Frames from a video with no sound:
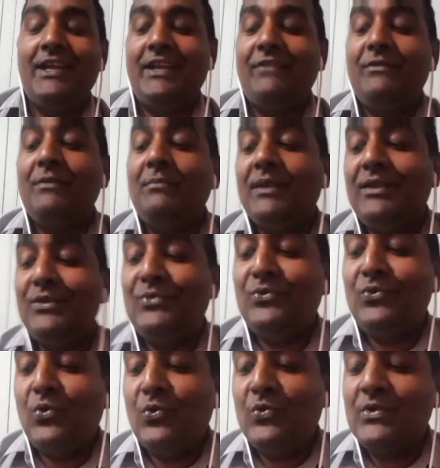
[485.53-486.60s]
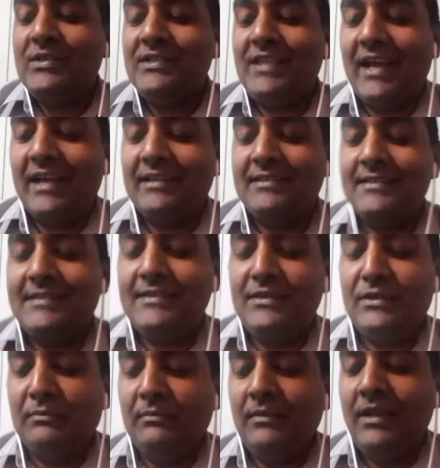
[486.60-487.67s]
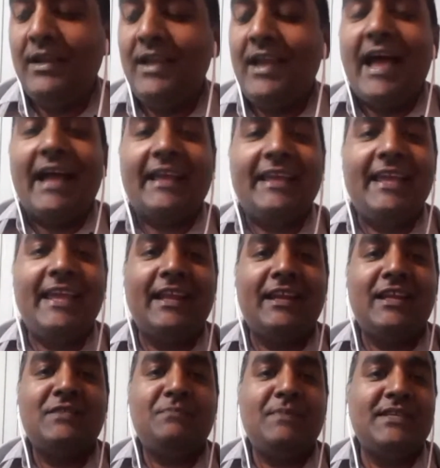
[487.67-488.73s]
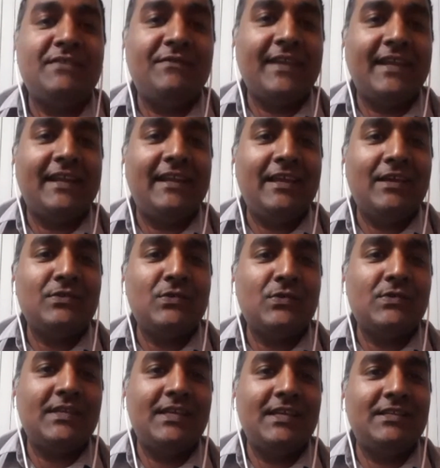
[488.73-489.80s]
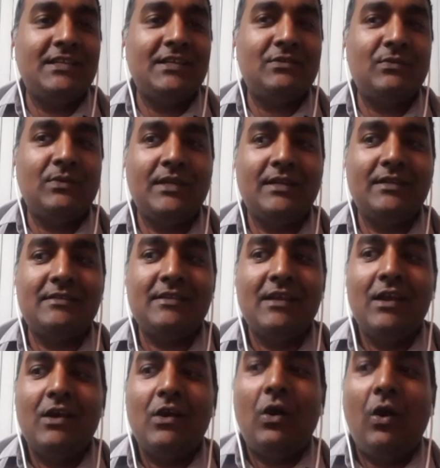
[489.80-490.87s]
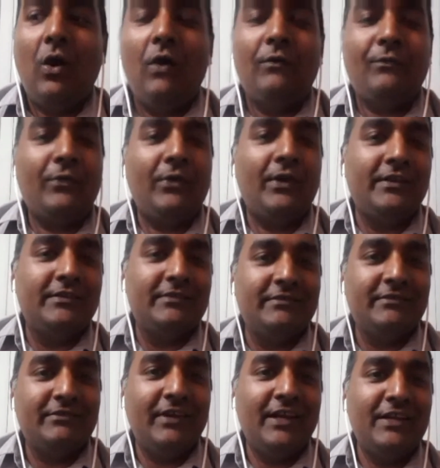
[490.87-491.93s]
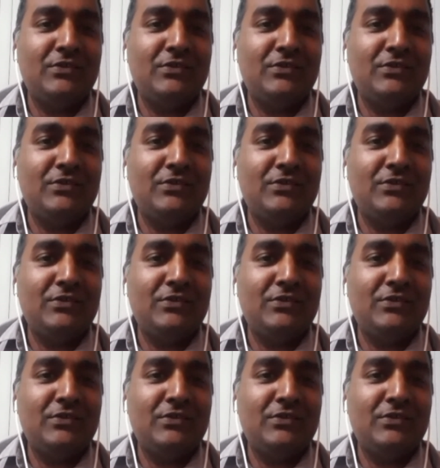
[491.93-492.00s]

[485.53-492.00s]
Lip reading: Everybody knows that term again, and it's specifically associated with offering, right?